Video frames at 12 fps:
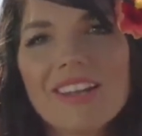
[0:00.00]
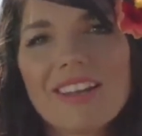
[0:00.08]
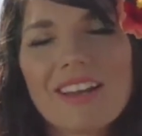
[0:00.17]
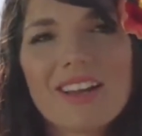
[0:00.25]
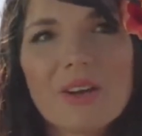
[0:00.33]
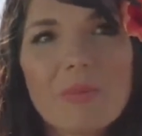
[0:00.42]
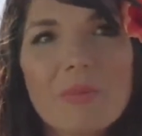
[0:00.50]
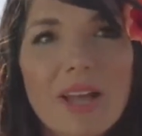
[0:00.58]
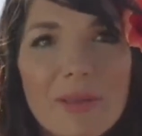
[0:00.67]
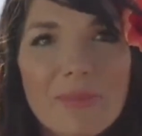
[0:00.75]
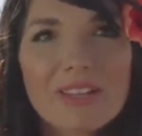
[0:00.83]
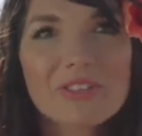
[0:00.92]
um, my
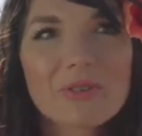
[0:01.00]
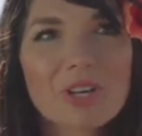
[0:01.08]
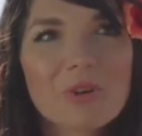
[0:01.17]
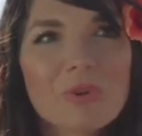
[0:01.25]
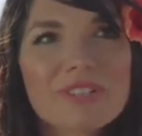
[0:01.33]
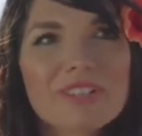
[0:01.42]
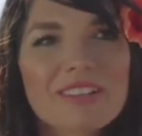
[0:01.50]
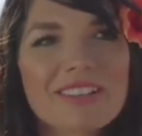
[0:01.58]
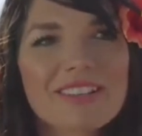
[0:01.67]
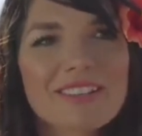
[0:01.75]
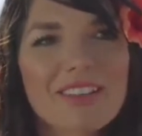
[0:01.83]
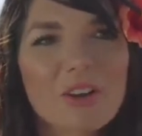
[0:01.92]
mentor was
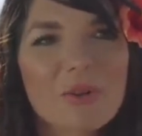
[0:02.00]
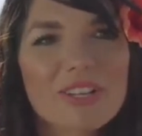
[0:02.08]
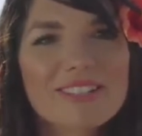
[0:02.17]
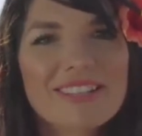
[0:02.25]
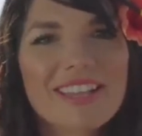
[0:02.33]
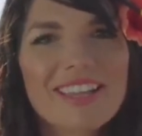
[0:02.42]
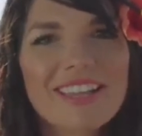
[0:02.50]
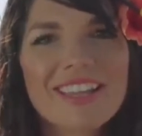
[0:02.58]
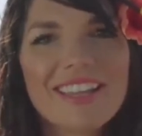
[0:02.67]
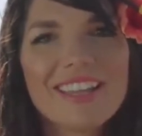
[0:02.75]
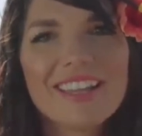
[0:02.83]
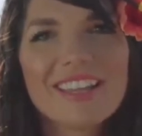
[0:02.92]
always saying,
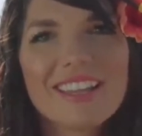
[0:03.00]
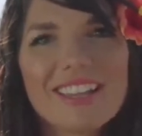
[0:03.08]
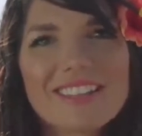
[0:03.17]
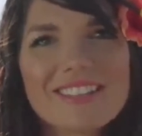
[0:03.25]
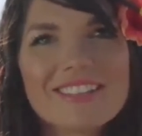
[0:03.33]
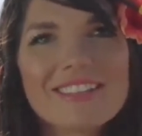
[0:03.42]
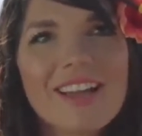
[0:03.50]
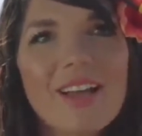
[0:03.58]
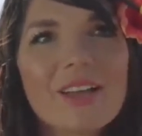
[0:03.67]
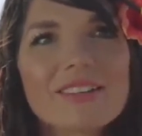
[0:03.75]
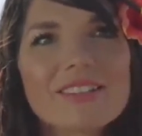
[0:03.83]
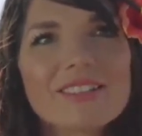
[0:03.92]
"It's
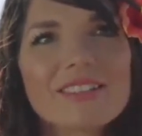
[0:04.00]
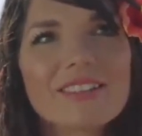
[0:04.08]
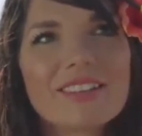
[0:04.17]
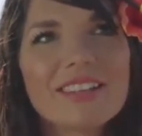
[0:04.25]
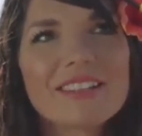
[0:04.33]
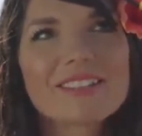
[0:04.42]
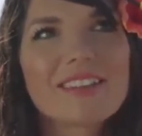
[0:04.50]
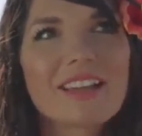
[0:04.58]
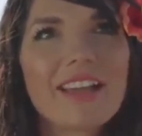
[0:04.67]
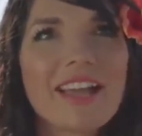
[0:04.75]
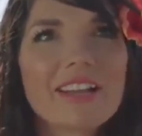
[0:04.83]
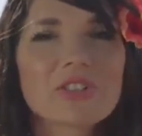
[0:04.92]
not." It's not
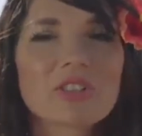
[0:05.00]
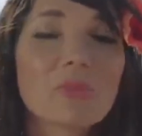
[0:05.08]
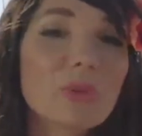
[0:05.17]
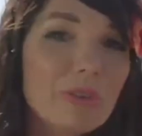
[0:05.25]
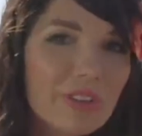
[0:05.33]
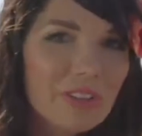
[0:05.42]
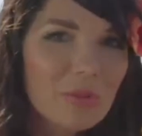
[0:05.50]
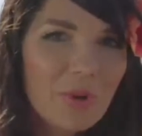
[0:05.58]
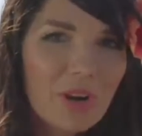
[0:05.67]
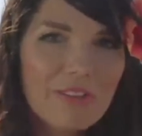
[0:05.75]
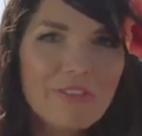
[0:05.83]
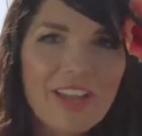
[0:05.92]
actually moving the
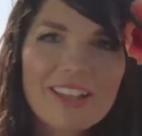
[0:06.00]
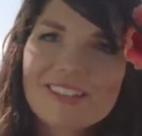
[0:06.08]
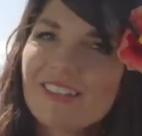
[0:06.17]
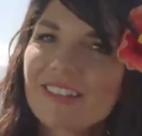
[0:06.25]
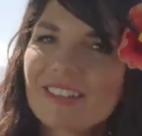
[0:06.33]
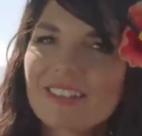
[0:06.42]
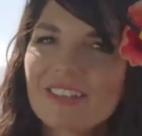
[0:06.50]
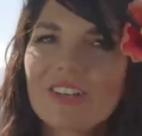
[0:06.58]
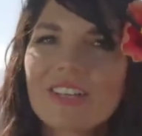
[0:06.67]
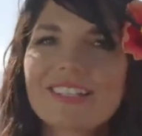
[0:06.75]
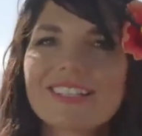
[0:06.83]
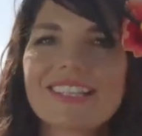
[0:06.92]
bar fast
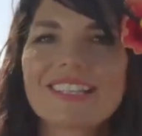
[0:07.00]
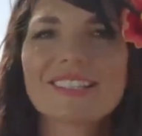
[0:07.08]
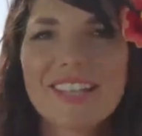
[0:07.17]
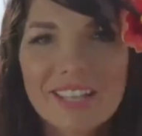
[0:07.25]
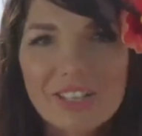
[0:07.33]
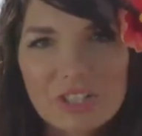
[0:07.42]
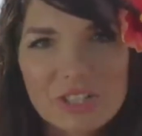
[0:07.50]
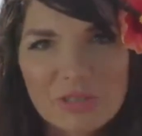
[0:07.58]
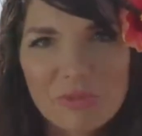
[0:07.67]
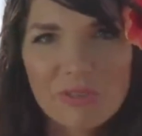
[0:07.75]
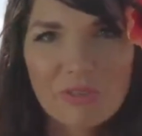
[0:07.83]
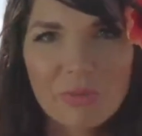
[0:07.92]
necessarily. It's the intention to
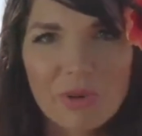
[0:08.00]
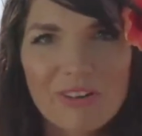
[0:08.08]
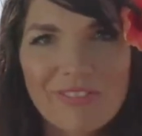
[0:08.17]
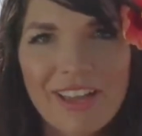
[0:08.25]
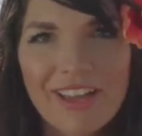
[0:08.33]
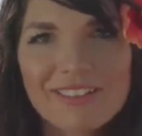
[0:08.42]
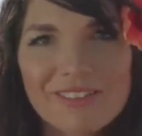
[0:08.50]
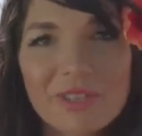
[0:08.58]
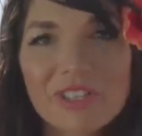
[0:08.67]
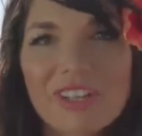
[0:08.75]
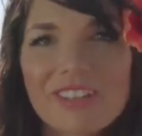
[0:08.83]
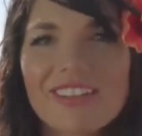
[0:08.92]
move the bar fast,
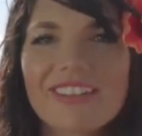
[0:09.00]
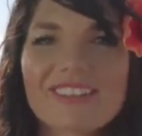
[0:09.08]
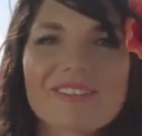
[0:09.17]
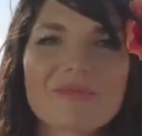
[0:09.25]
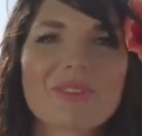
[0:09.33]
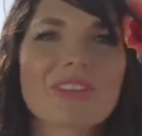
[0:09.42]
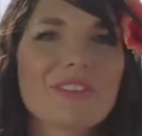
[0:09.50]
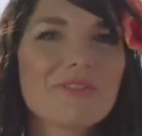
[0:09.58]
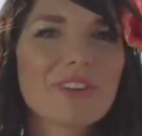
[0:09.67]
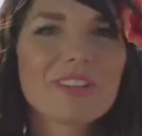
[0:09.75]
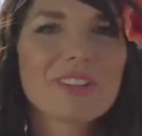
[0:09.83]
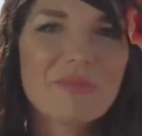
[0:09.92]
which I think is really a
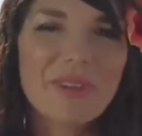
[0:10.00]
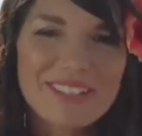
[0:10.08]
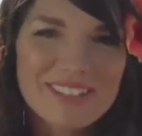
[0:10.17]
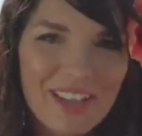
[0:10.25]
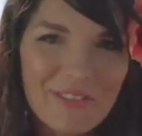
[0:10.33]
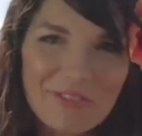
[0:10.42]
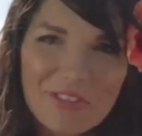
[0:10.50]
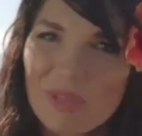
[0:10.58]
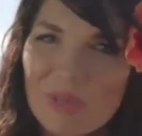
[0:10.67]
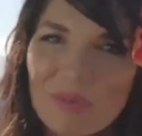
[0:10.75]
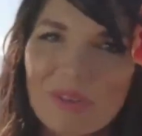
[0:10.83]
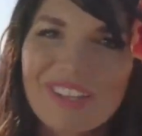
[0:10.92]
fun debate to have with people.